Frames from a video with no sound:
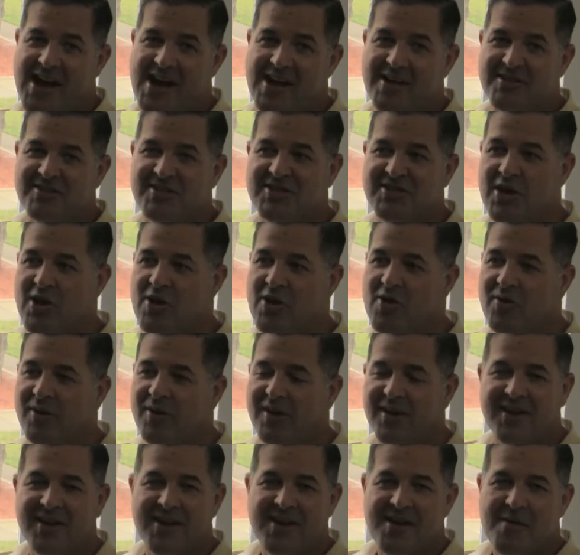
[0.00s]
So
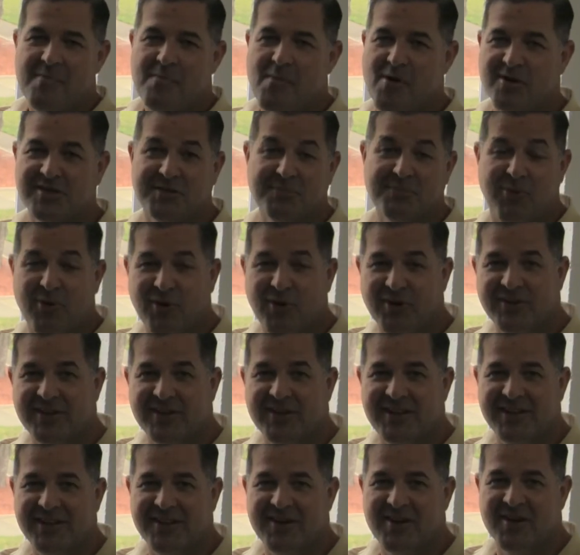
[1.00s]
most
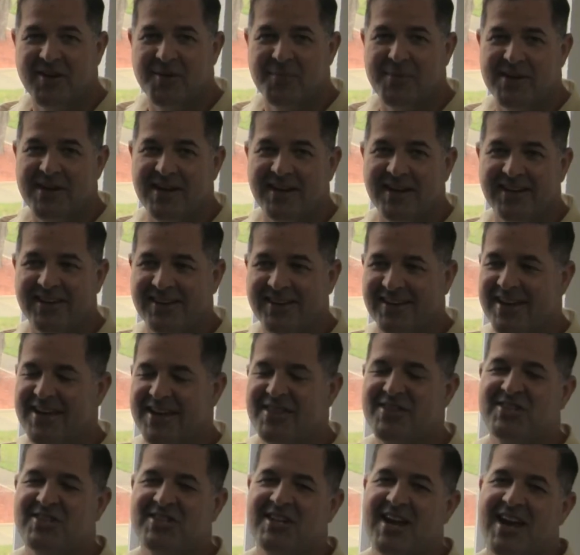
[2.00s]
importantly, it'll be in
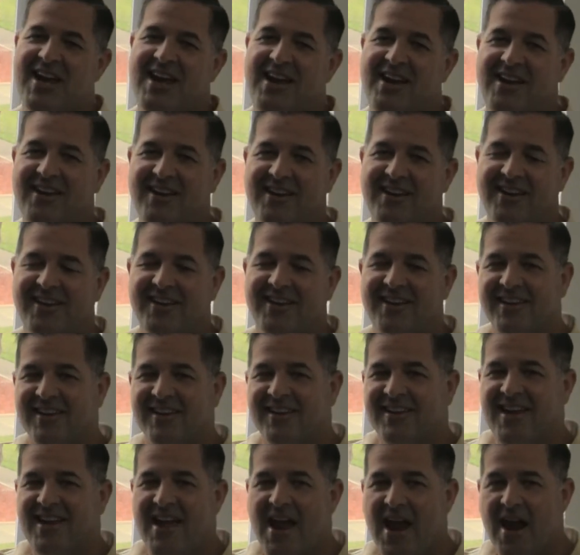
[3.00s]
the shade,
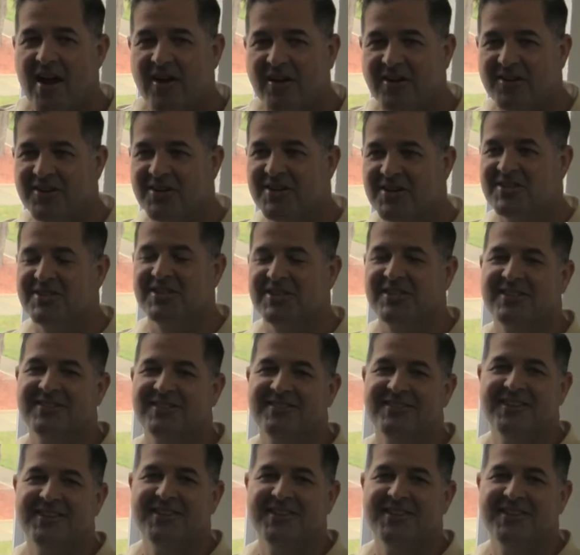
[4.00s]
air conditioned.